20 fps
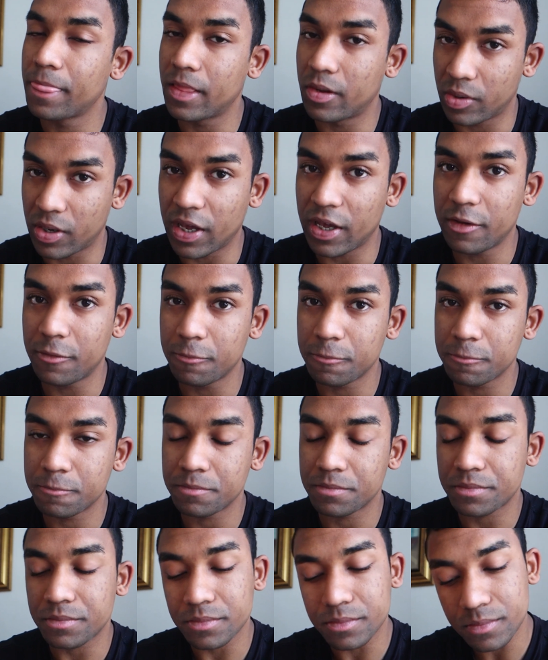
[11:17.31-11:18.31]
Okay?
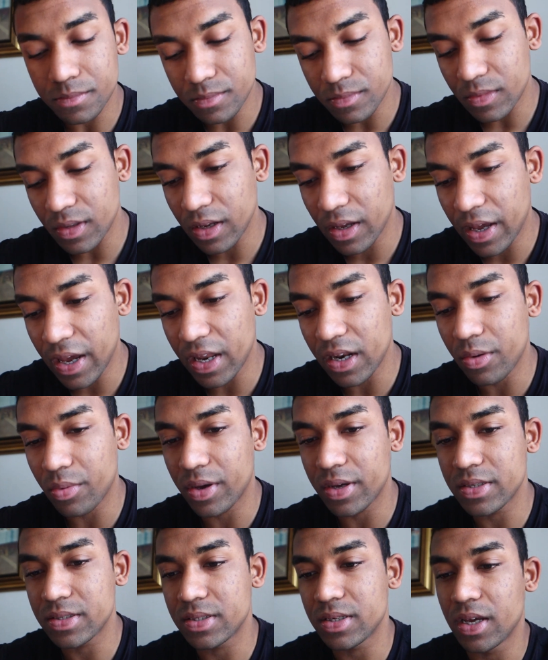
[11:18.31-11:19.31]

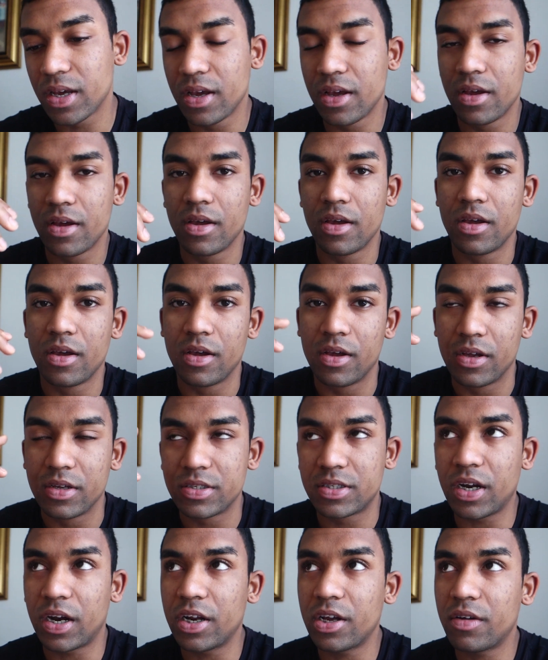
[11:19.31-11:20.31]
Anyways,
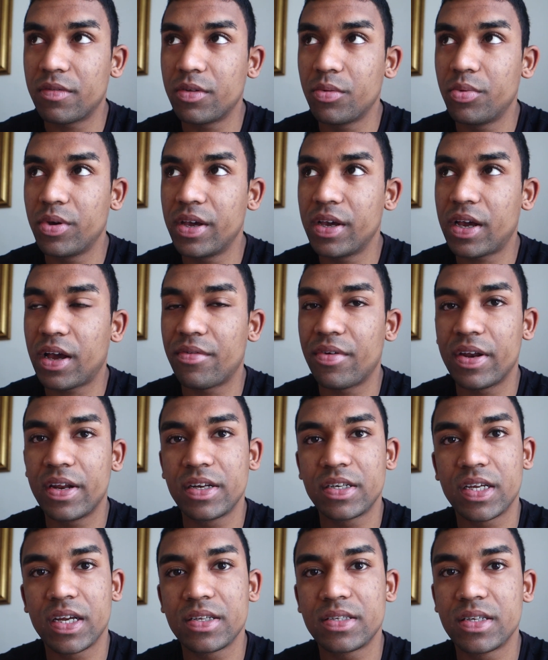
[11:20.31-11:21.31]
starting of the week, I went
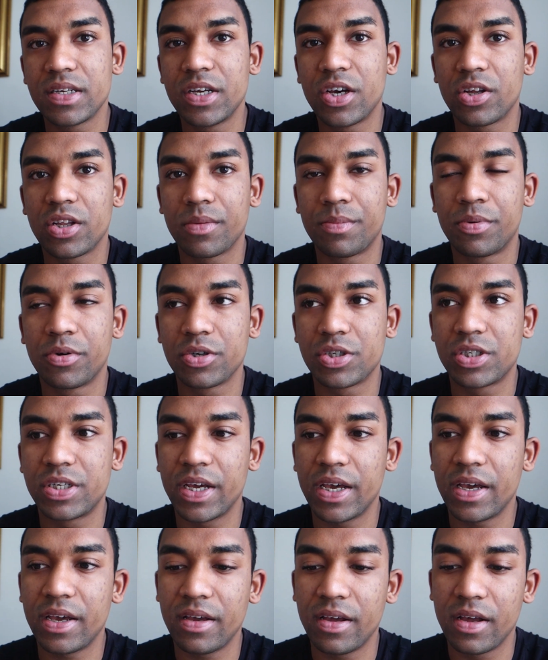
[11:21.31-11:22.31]
intensity on the push
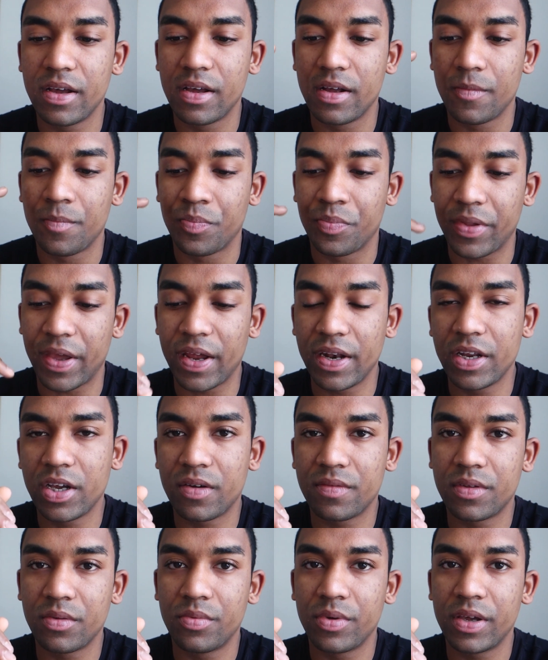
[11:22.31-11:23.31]
day. Ending
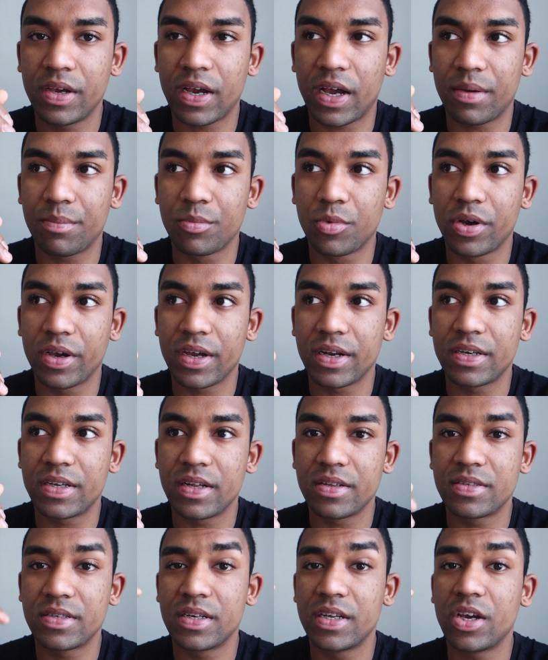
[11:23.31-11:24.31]
of the week, I'm going
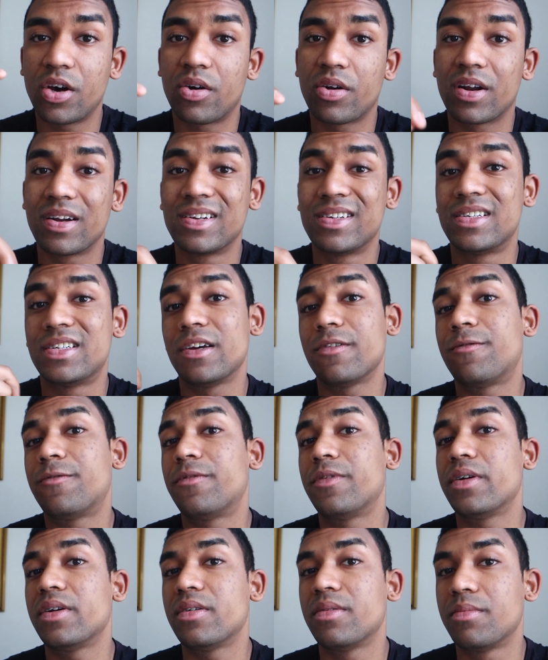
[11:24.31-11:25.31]
intensity on a
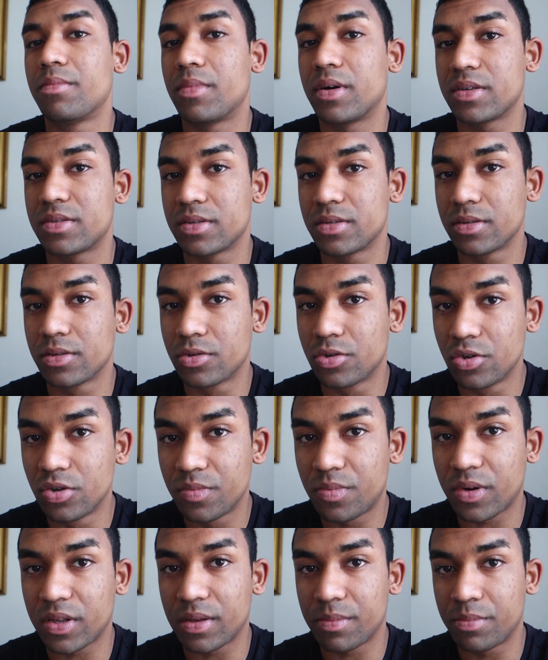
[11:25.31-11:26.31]
different muscle
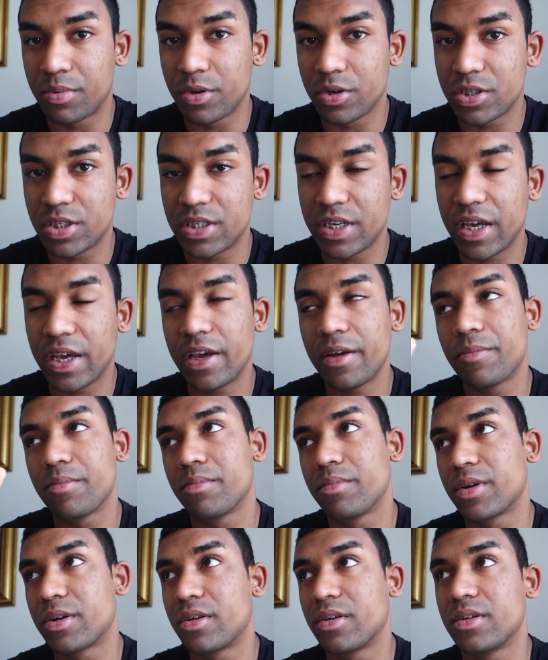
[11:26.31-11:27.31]
group on the push day,
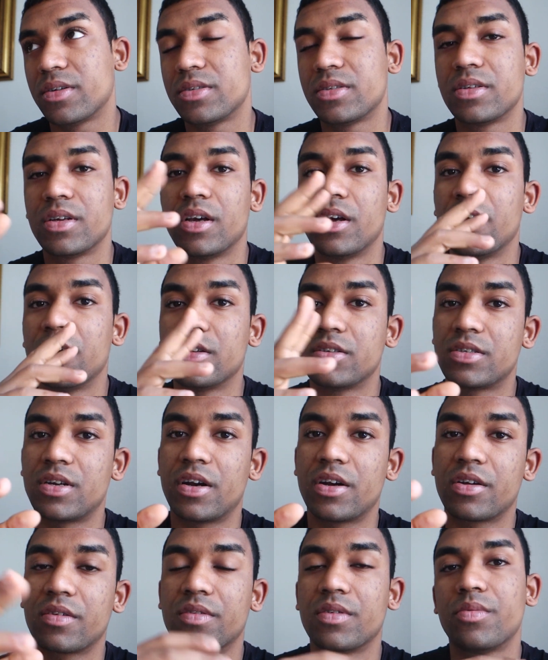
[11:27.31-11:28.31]
because
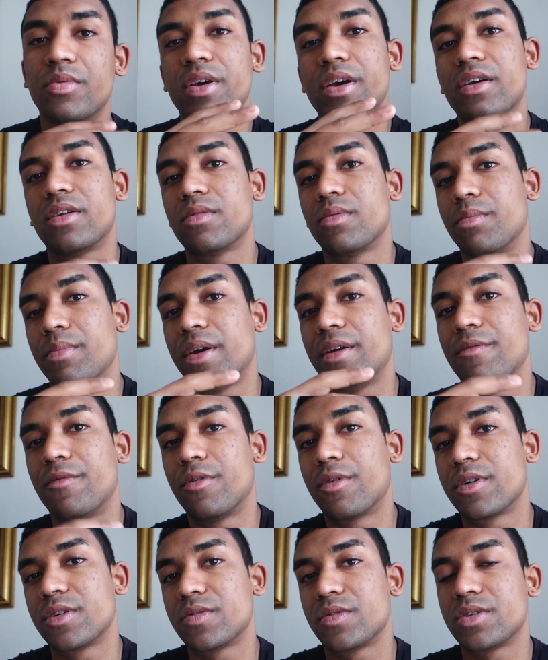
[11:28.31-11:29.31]
starting of the week, main
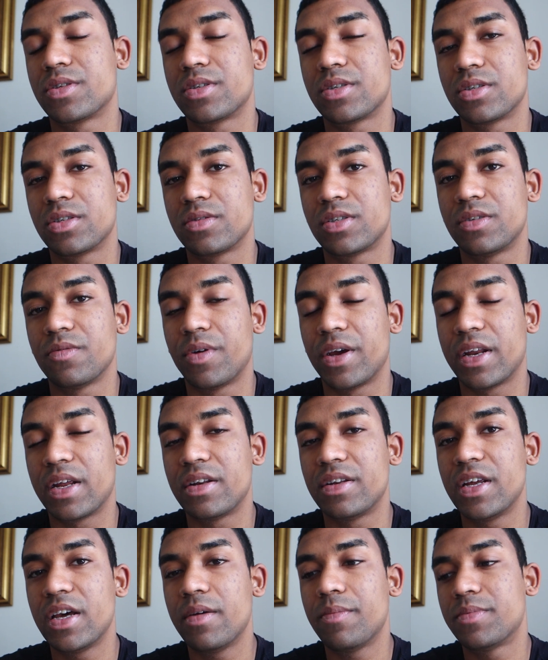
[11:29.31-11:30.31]
focus was
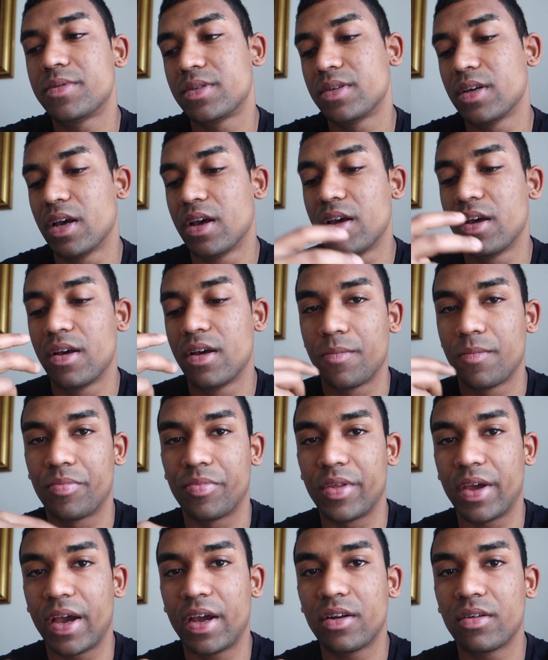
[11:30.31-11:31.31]
weighted dips.
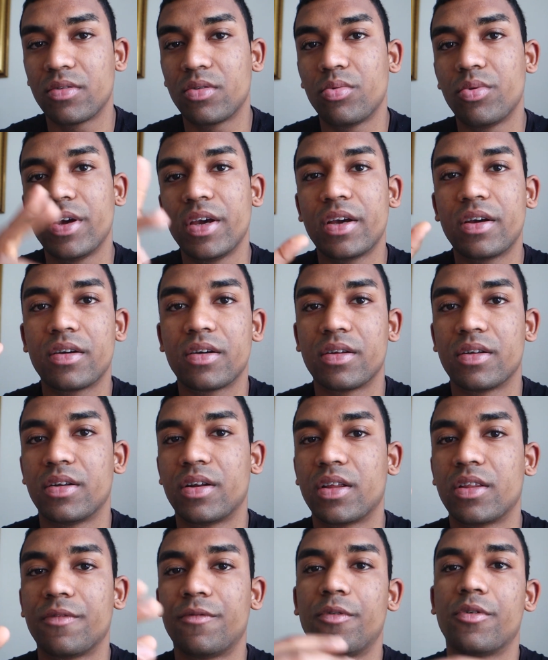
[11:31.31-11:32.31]
The end of the week,
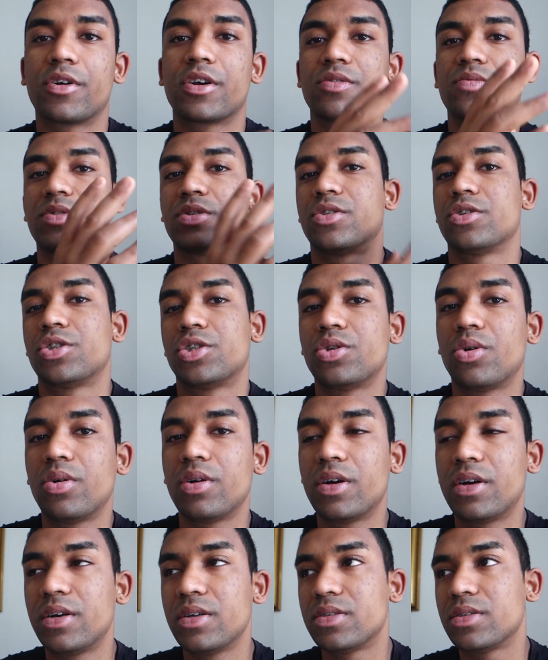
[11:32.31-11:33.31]
another focus was the
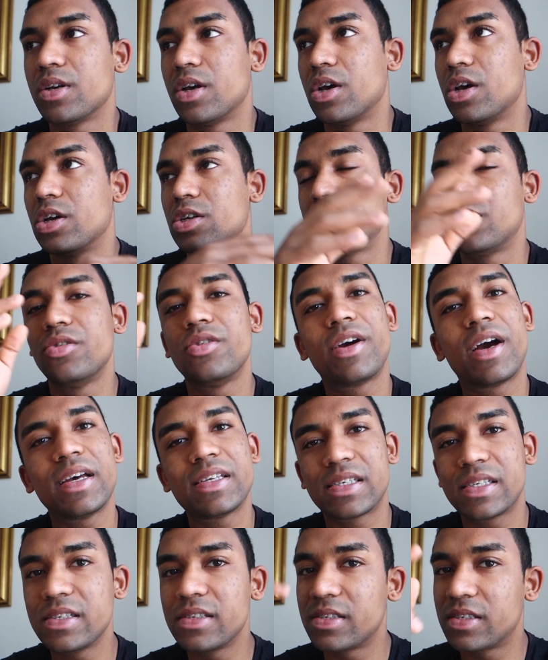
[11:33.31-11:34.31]
shoulders. So you
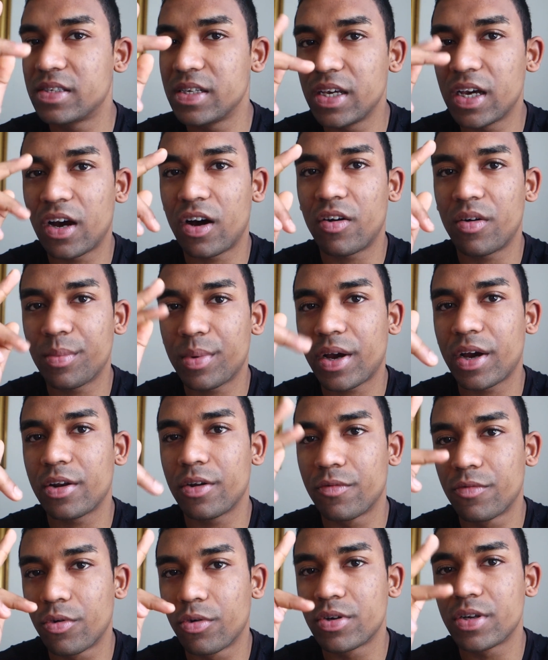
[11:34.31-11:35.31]
guys can see how I'm kind
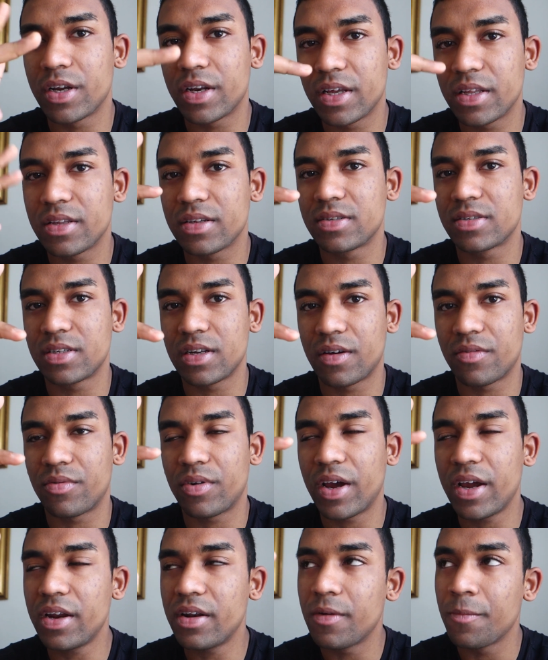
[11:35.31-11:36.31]
of rotating the stuff,
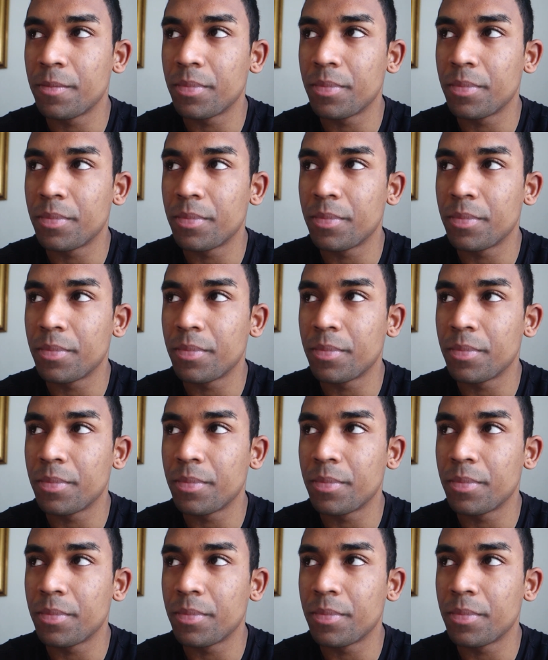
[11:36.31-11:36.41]
right?